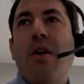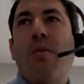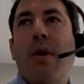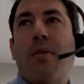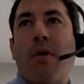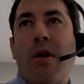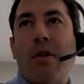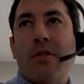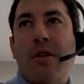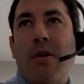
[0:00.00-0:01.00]
we
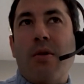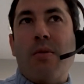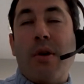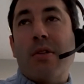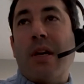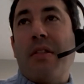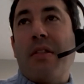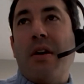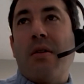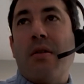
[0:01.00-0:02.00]
also had
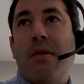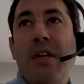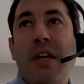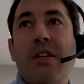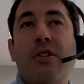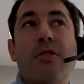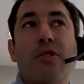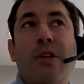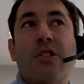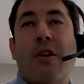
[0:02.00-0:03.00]
the need to
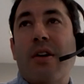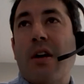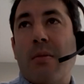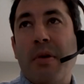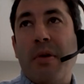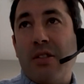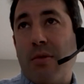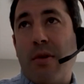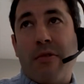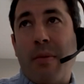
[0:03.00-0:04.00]
switch our ERP. So
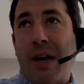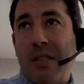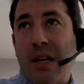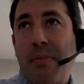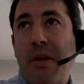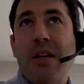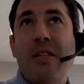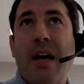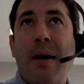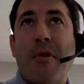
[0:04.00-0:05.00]
we went from SAP
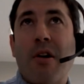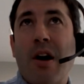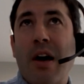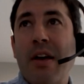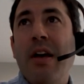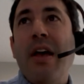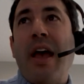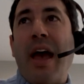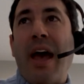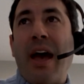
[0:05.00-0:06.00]
to MRI.
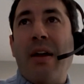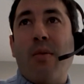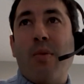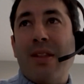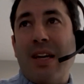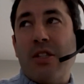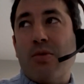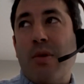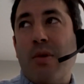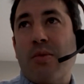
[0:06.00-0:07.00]
And with that
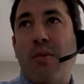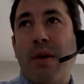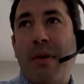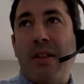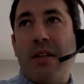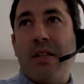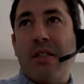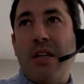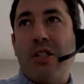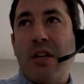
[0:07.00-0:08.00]
switch, we made the
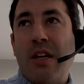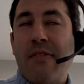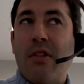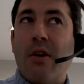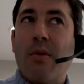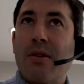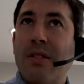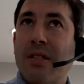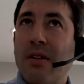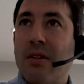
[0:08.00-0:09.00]
decision, even though we were
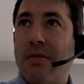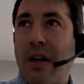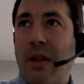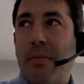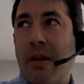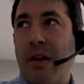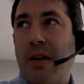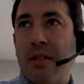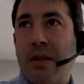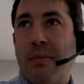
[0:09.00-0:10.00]
still
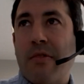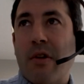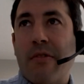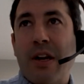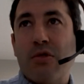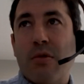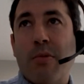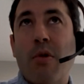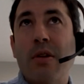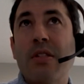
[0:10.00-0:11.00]
developing some of our financial
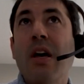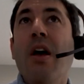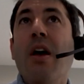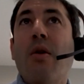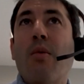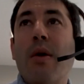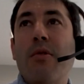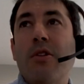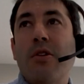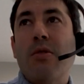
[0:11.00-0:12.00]
reports, we
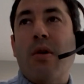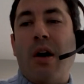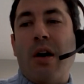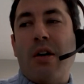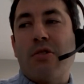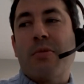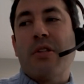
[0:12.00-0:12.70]
would do 100%